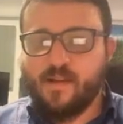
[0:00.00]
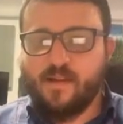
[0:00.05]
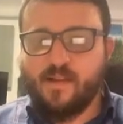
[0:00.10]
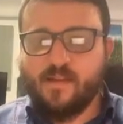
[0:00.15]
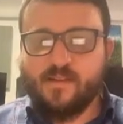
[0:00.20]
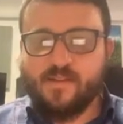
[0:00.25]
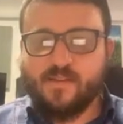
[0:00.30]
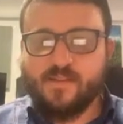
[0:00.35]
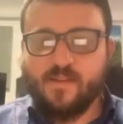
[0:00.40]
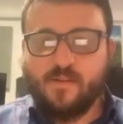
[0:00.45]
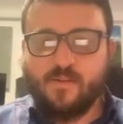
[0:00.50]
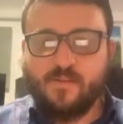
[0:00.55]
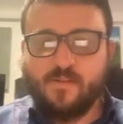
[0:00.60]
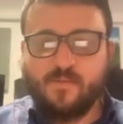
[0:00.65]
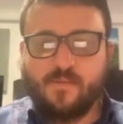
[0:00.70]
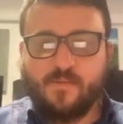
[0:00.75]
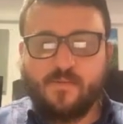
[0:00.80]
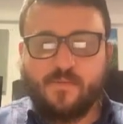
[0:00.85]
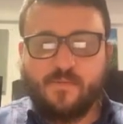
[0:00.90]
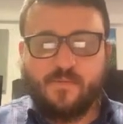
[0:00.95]

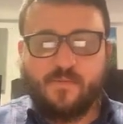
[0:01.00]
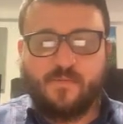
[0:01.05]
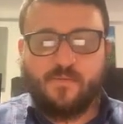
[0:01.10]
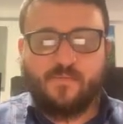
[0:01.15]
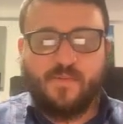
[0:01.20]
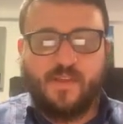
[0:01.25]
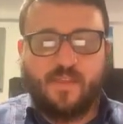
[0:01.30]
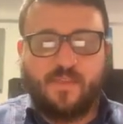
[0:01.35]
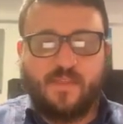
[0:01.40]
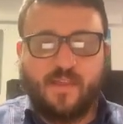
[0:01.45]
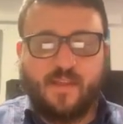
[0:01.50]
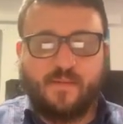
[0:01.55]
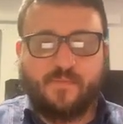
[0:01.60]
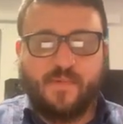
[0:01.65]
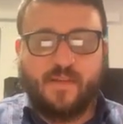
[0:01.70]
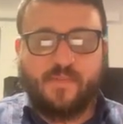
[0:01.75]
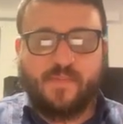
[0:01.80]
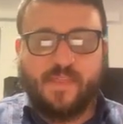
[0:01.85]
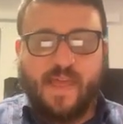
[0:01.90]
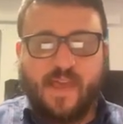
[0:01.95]
so we think
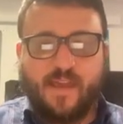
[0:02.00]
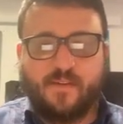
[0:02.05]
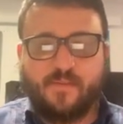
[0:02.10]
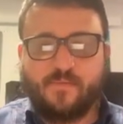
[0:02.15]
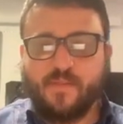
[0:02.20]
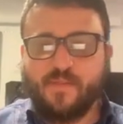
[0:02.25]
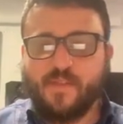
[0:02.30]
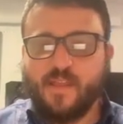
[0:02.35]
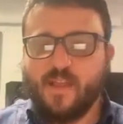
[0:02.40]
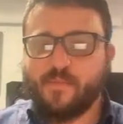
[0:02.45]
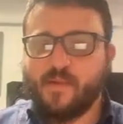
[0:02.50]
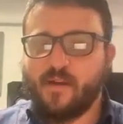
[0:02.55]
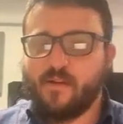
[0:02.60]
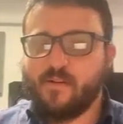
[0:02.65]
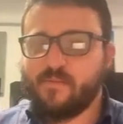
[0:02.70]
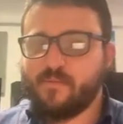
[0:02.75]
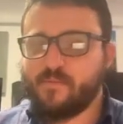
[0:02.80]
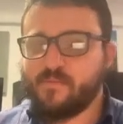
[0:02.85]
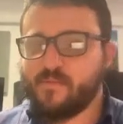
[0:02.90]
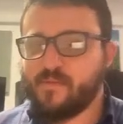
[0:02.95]
about that, and we think
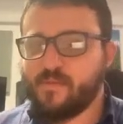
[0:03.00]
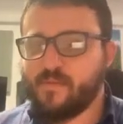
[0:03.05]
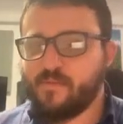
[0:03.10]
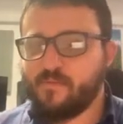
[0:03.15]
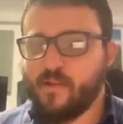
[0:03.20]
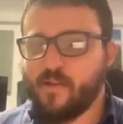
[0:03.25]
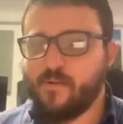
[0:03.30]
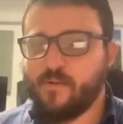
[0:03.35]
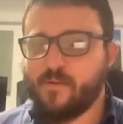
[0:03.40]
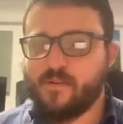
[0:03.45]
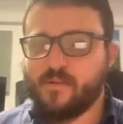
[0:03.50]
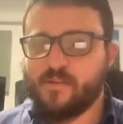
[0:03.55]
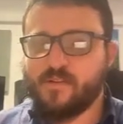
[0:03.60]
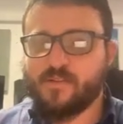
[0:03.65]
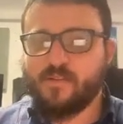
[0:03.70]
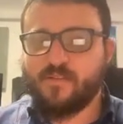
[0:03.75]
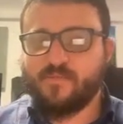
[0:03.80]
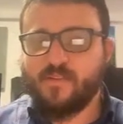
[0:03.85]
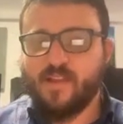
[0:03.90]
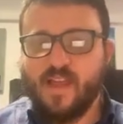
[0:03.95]
about 3
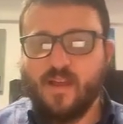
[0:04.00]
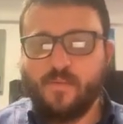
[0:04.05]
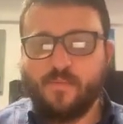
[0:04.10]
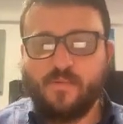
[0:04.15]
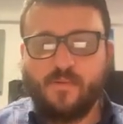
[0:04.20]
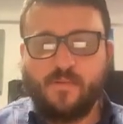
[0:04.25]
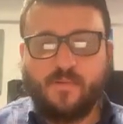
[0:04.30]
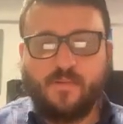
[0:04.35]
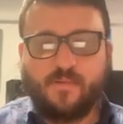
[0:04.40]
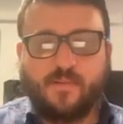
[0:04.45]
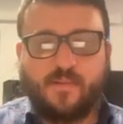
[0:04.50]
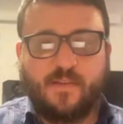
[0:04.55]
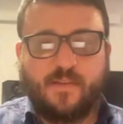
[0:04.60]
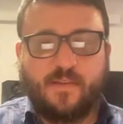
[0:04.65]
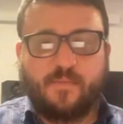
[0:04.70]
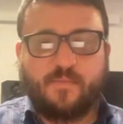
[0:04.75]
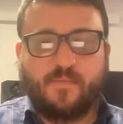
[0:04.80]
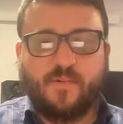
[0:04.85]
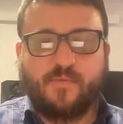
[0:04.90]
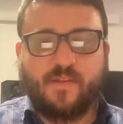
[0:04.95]
quarters of an apple,
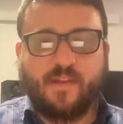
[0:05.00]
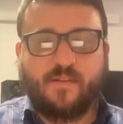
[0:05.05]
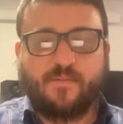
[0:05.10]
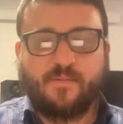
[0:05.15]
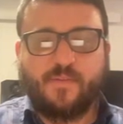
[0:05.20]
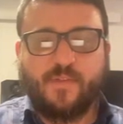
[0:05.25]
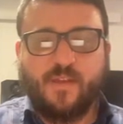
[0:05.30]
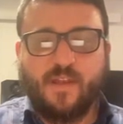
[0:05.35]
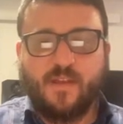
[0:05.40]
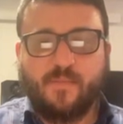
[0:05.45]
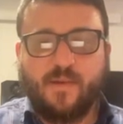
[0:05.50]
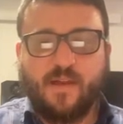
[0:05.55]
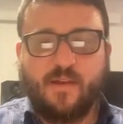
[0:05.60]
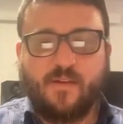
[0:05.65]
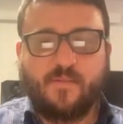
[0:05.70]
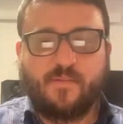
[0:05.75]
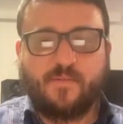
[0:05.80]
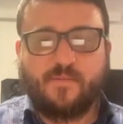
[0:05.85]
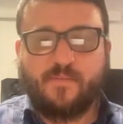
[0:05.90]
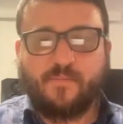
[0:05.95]
but we never think
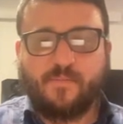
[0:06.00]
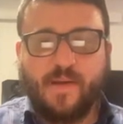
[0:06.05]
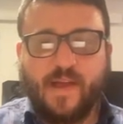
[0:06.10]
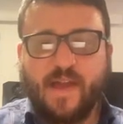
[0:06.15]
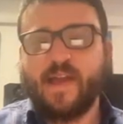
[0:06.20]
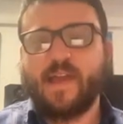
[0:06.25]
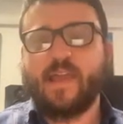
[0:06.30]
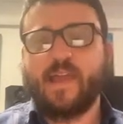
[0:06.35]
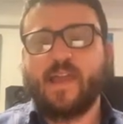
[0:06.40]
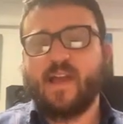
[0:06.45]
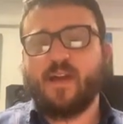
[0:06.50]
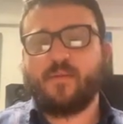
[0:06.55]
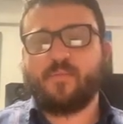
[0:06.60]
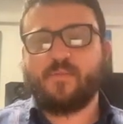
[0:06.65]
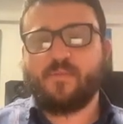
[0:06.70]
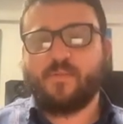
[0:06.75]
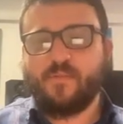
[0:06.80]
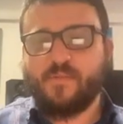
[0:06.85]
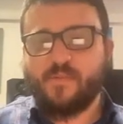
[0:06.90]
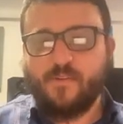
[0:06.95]
about pi
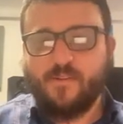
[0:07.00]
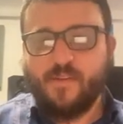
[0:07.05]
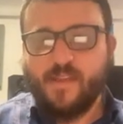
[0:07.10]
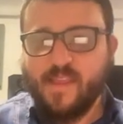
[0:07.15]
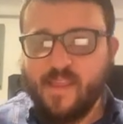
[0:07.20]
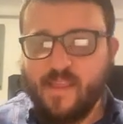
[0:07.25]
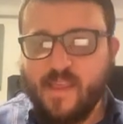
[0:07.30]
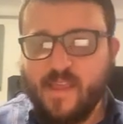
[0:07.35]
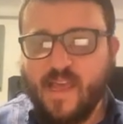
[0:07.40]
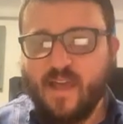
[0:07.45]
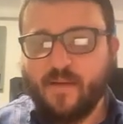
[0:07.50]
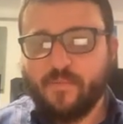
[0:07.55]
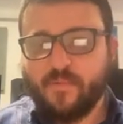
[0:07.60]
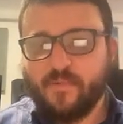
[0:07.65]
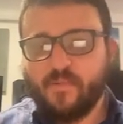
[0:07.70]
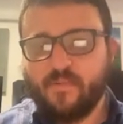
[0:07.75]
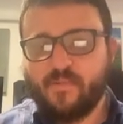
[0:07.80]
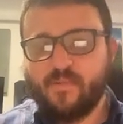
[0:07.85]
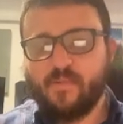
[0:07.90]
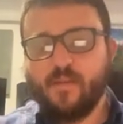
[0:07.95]
apples or e
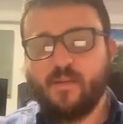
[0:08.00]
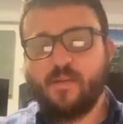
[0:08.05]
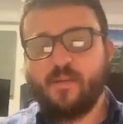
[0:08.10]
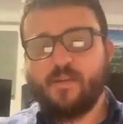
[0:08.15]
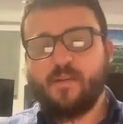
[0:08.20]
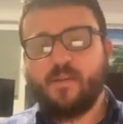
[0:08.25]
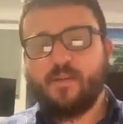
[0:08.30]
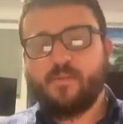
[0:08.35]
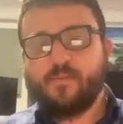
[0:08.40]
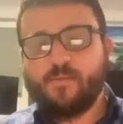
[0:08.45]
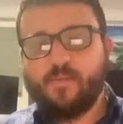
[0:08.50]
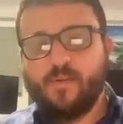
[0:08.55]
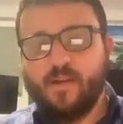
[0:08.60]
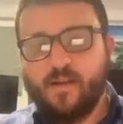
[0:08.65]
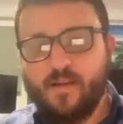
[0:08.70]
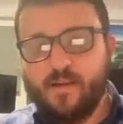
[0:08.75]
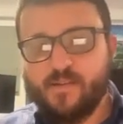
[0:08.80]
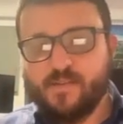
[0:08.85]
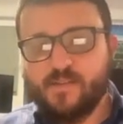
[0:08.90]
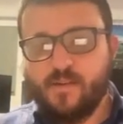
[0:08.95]
apples.
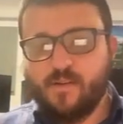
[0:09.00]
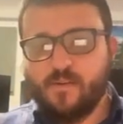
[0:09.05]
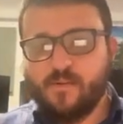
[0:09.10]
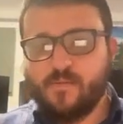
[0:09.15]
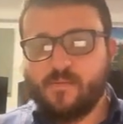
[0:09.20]
The